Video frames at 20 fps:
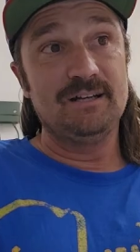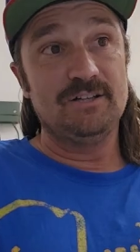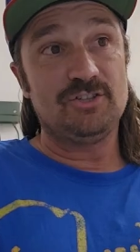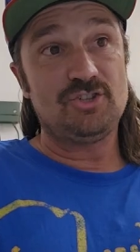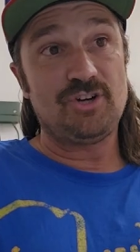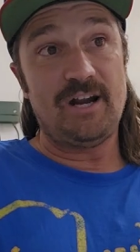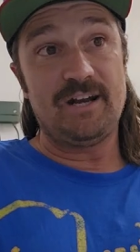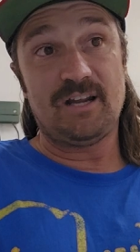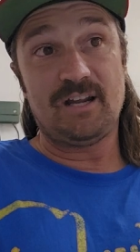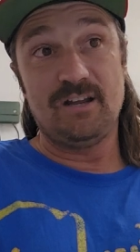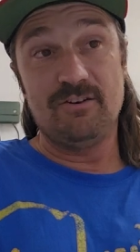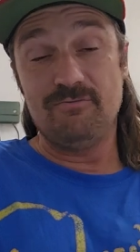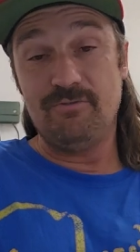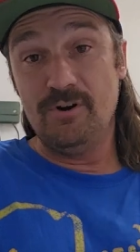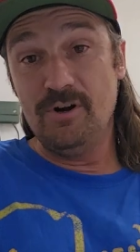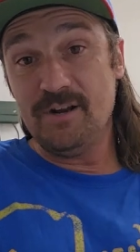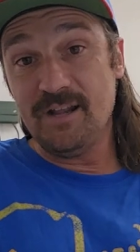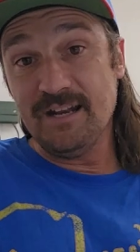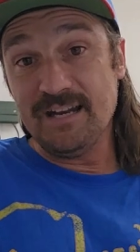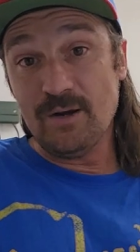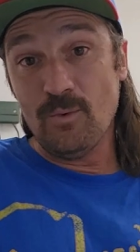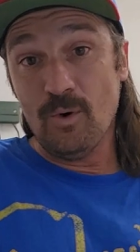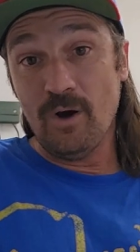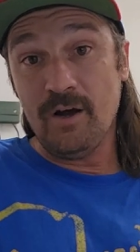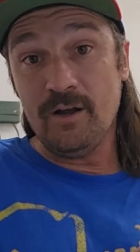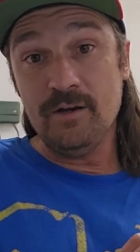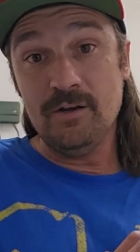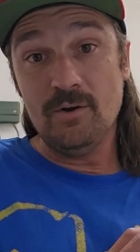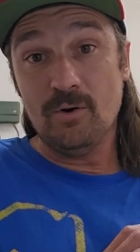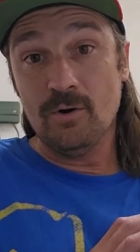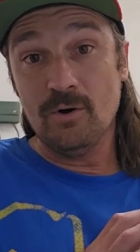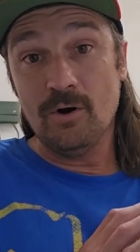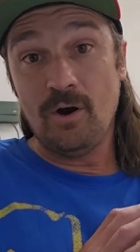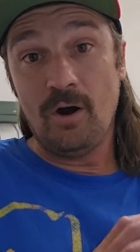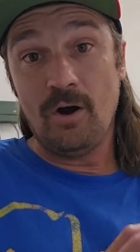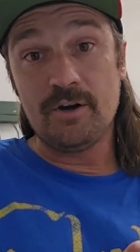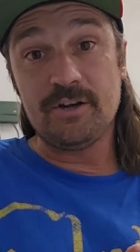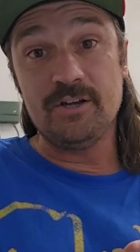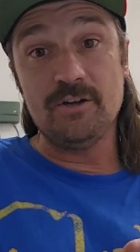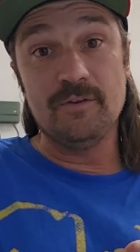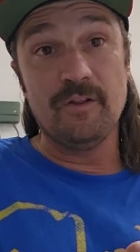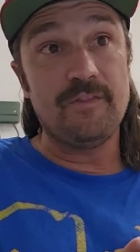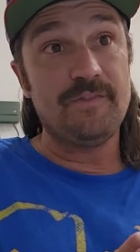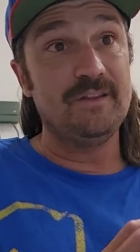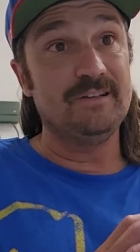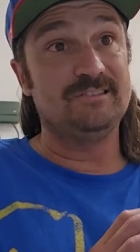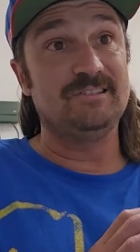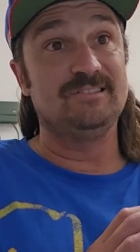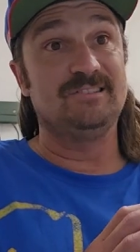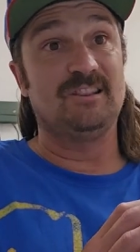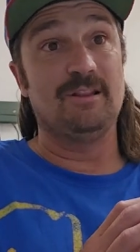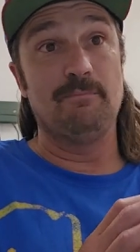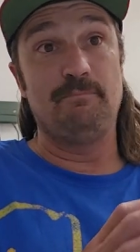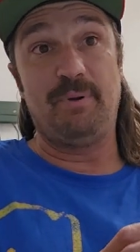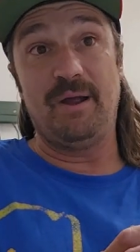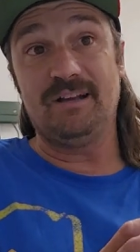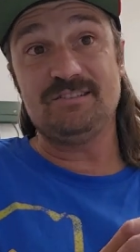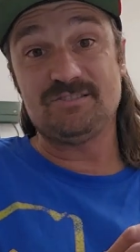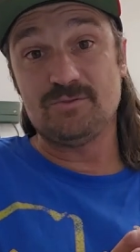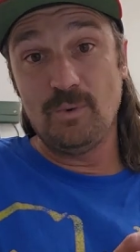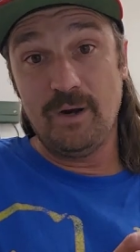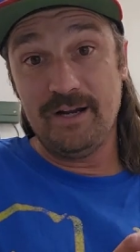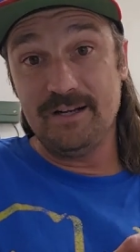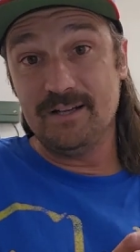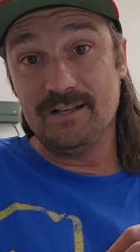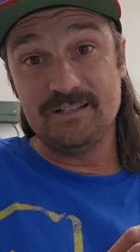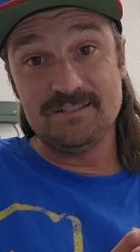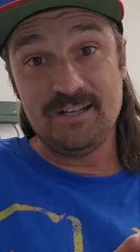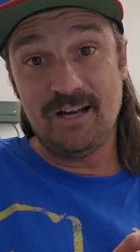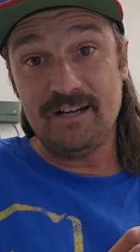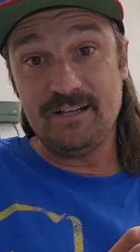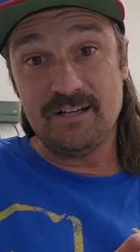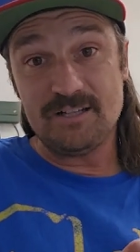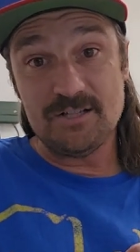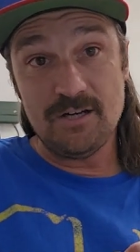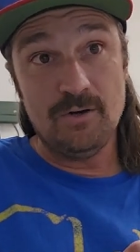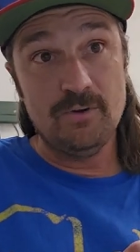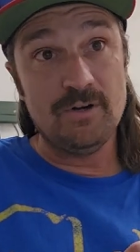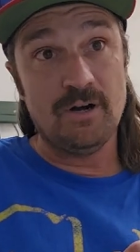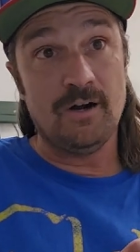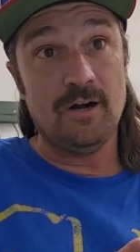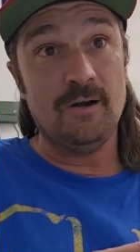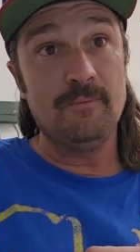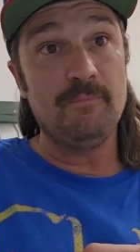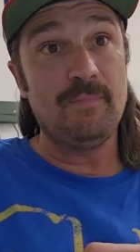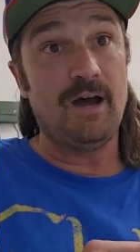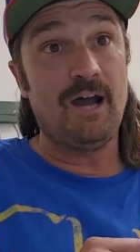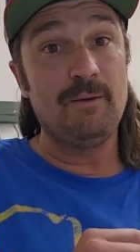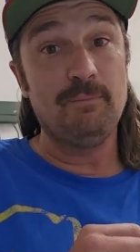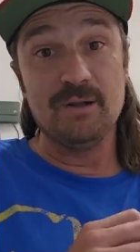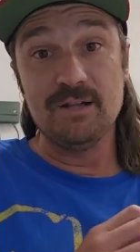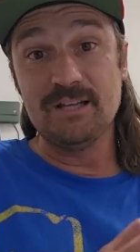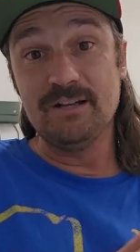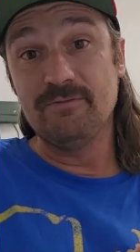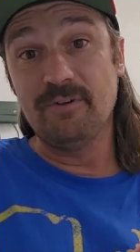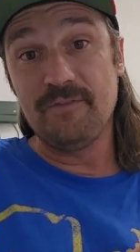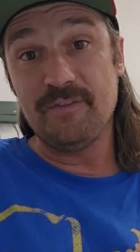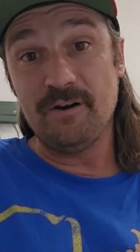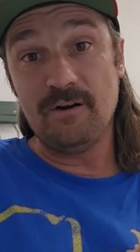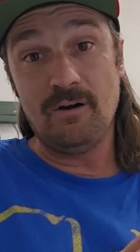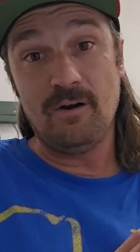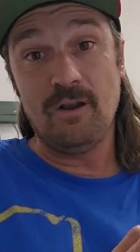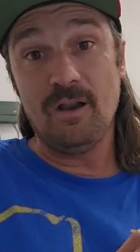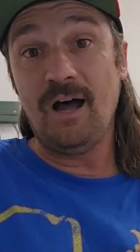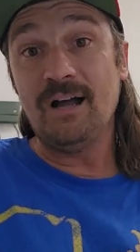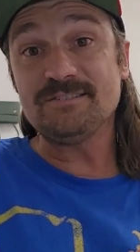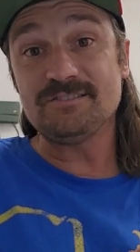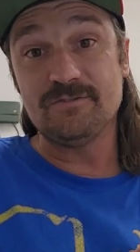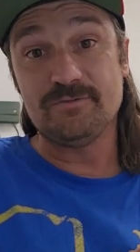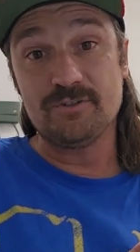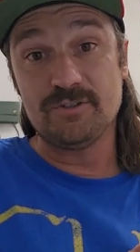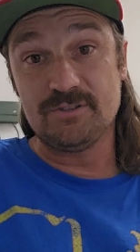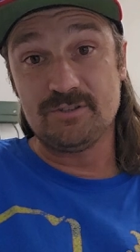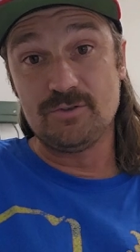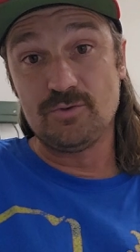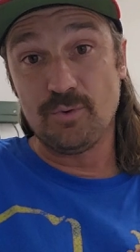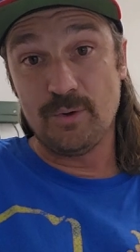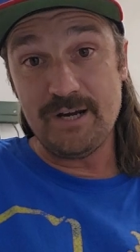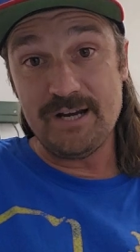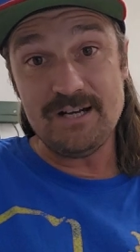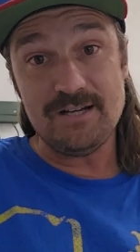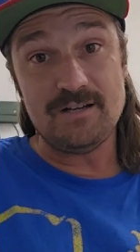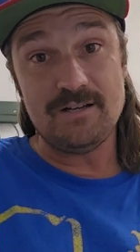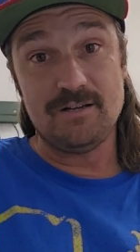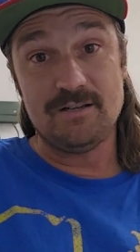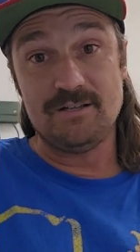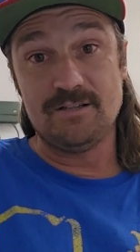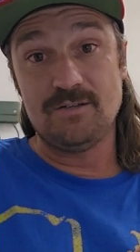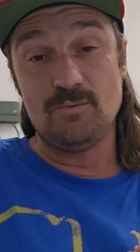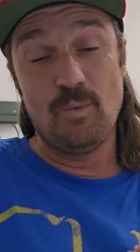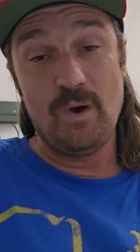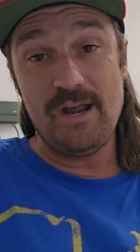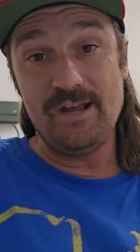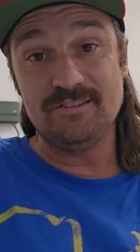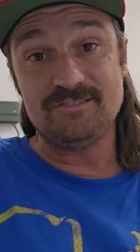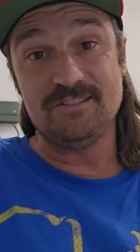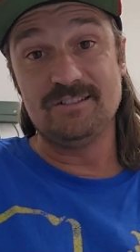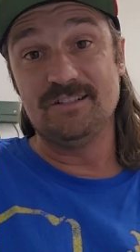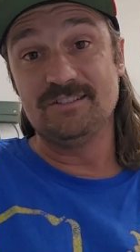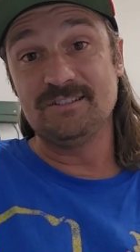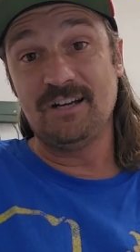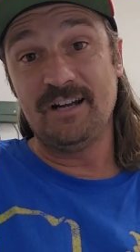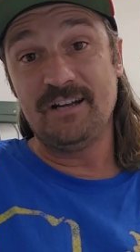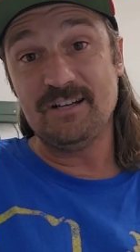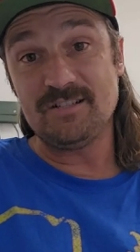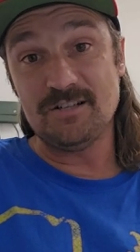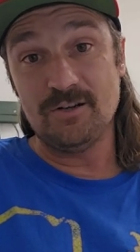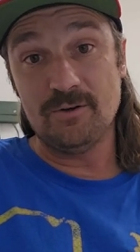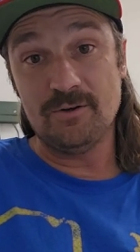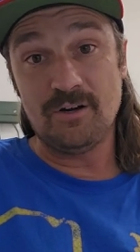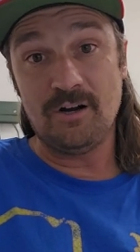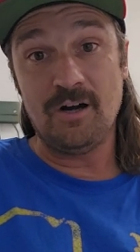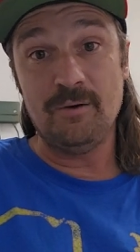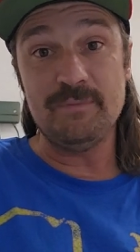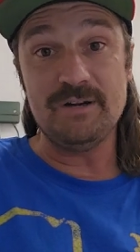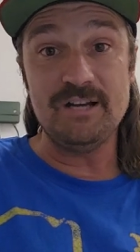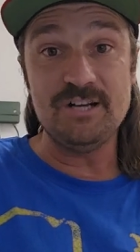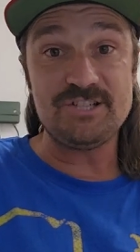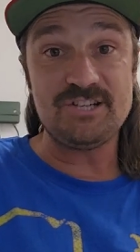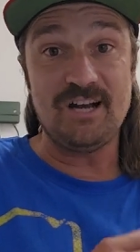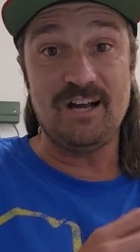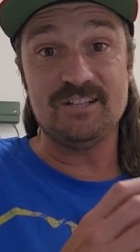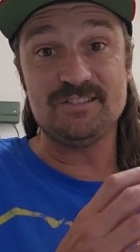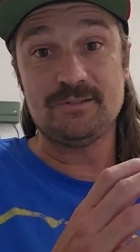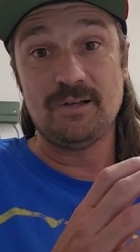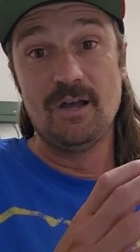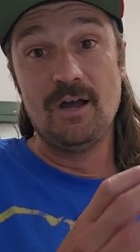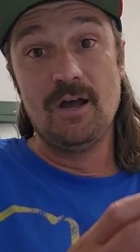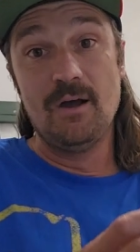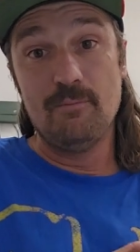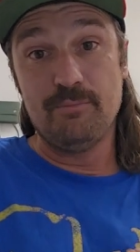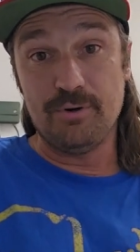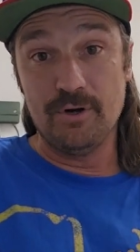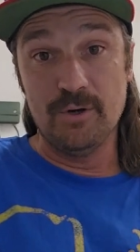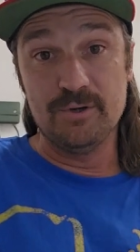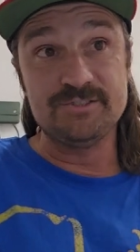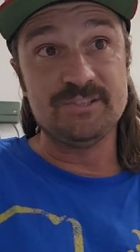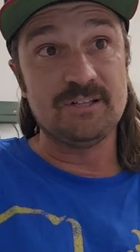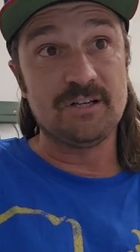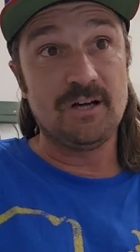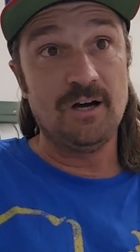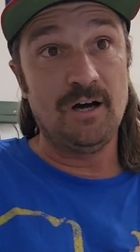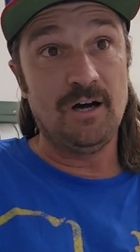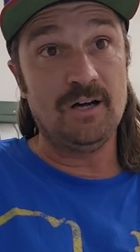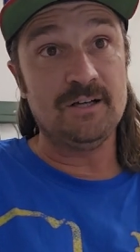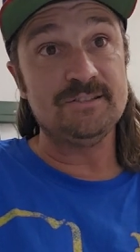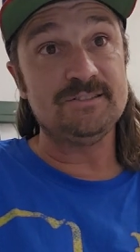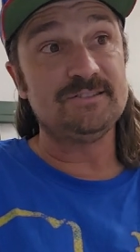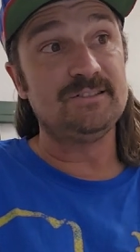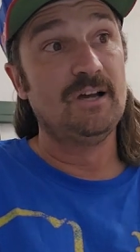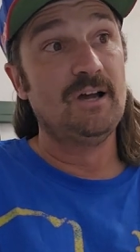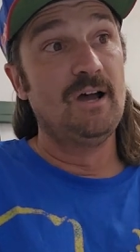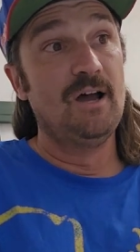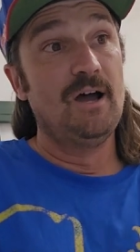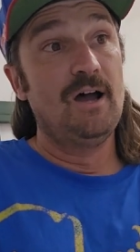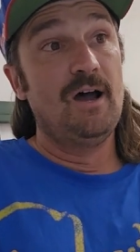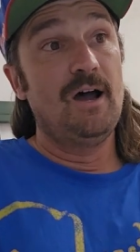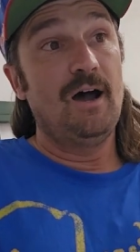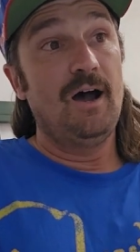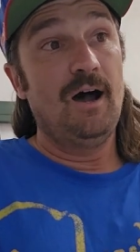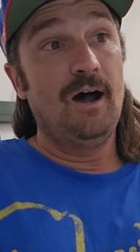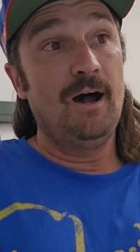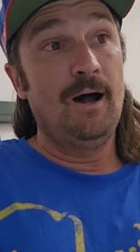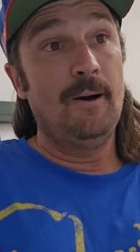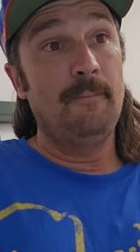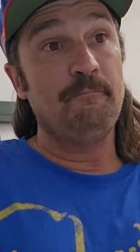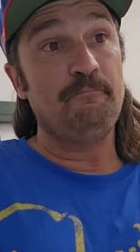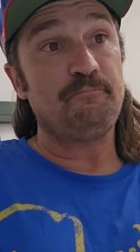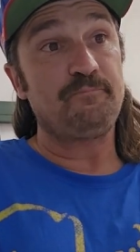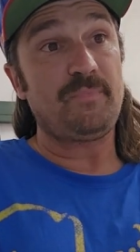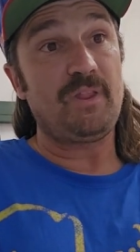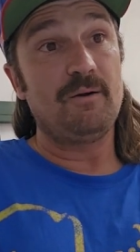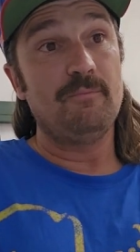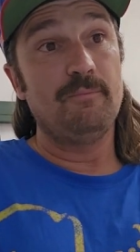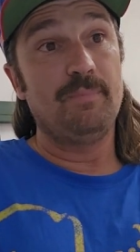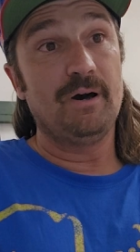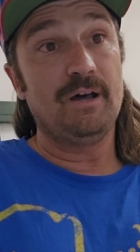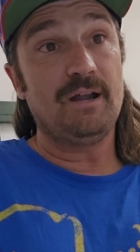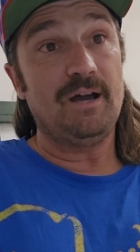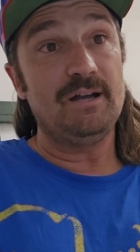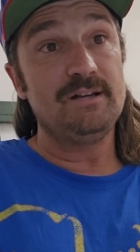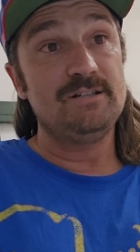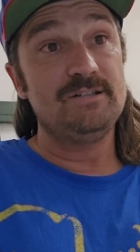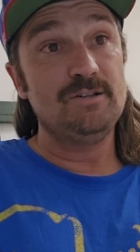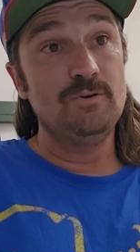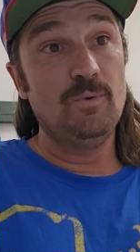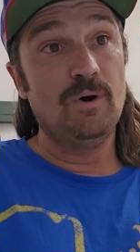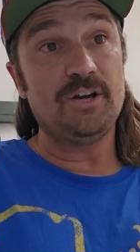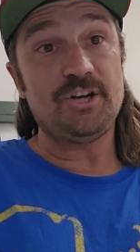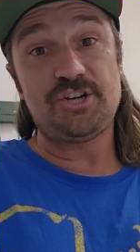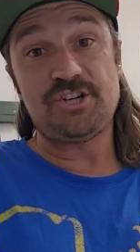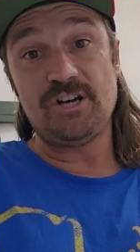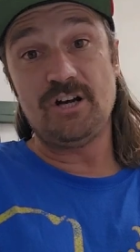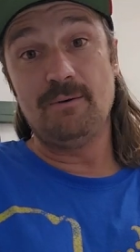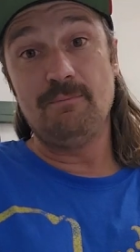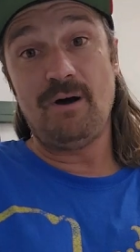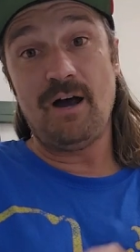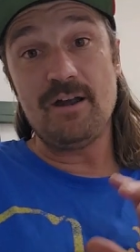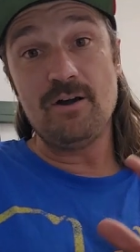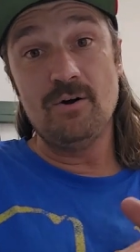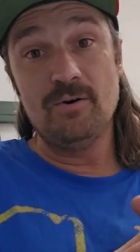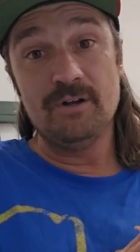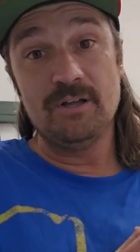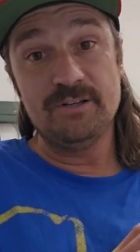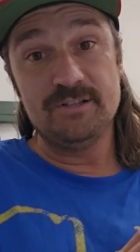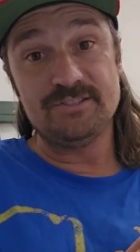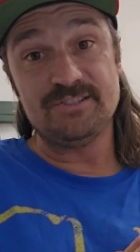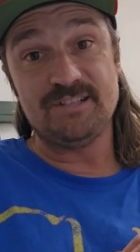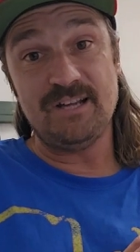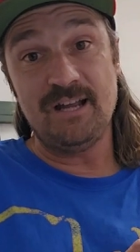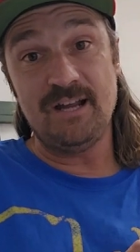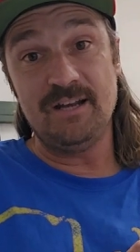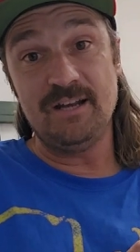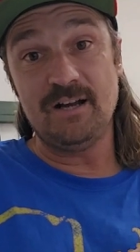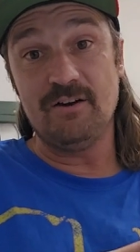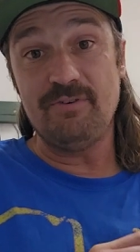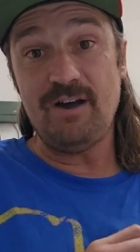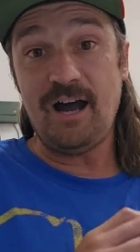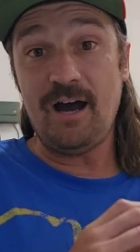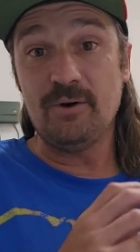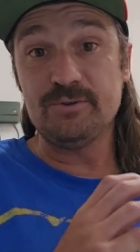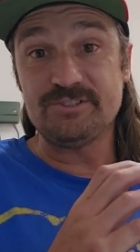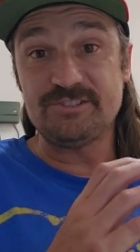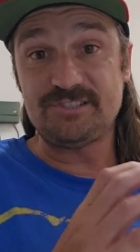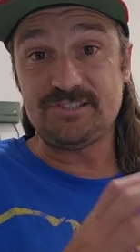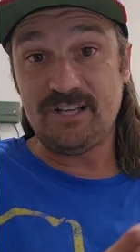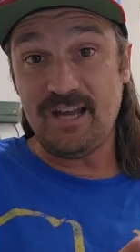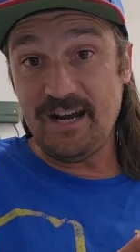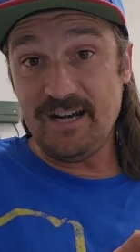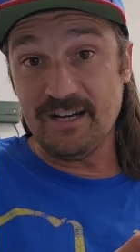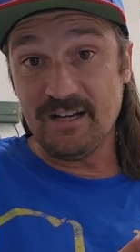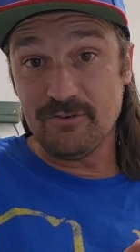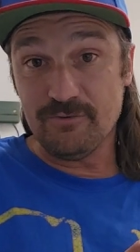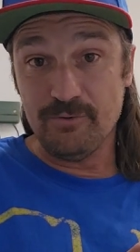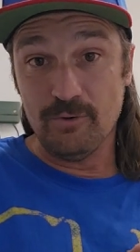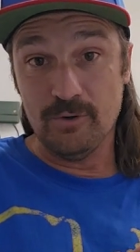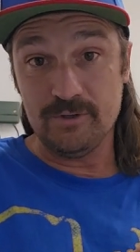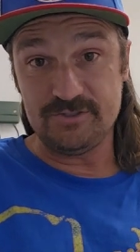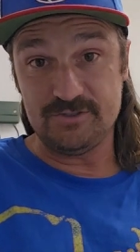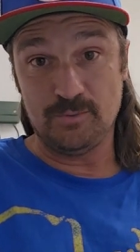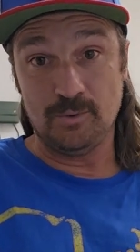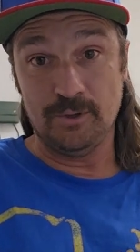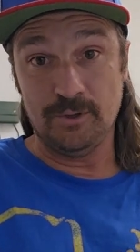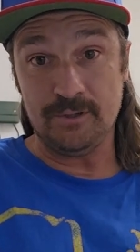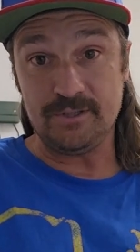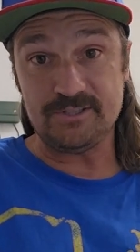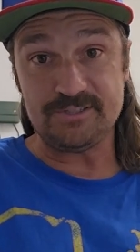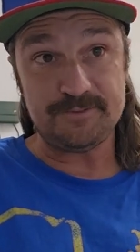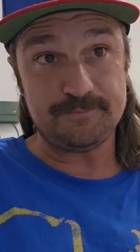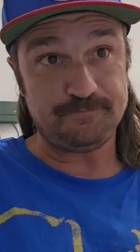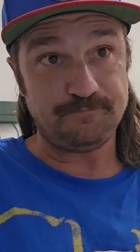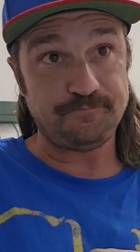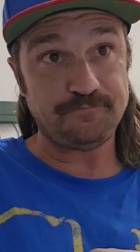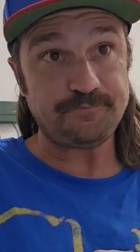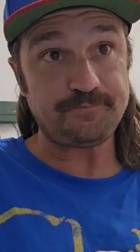to try to convert anyone or argue that this is the best way to design a tone arm. I believe that there are lots of great ways to design a tone arm. Each has pros and cons. But I do want to share my own understanding of how skating force works,